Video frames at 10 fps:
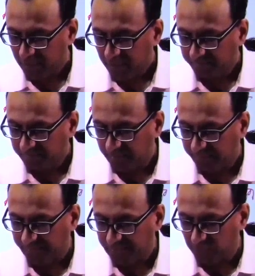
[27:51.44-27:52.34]

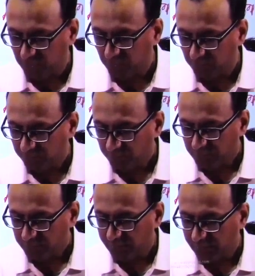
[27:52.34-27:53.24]
metaphase 2.
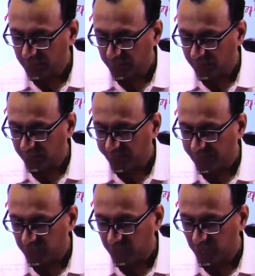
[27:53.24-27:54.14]
Yes,
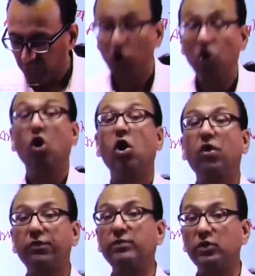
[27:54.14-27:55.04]
metaphase 2
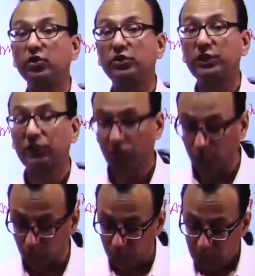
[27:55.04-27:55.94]
of meiosis
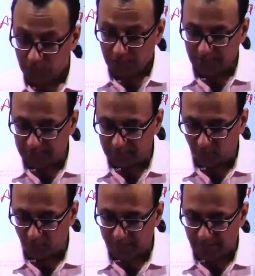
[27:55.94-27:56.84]
2. It has
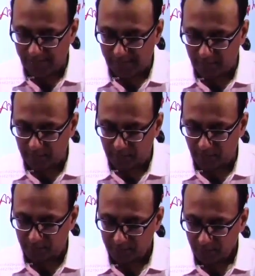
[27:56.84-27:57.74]
already
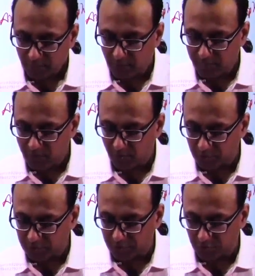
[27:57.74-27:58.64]
entered the
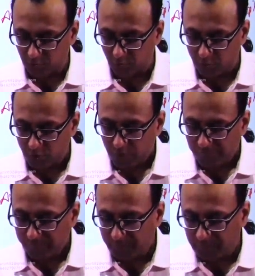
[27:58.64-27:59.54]
meiosis 2,
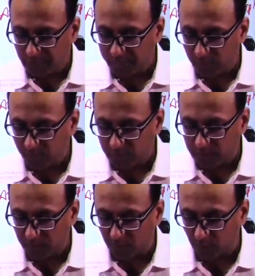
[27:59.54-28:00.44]
but in
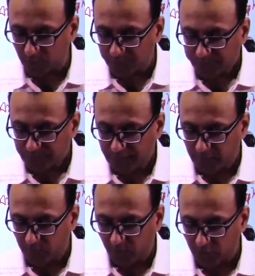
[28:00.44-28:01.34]
meiosis 2 it
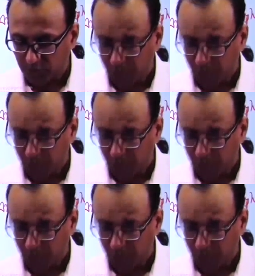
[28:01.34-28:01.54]
was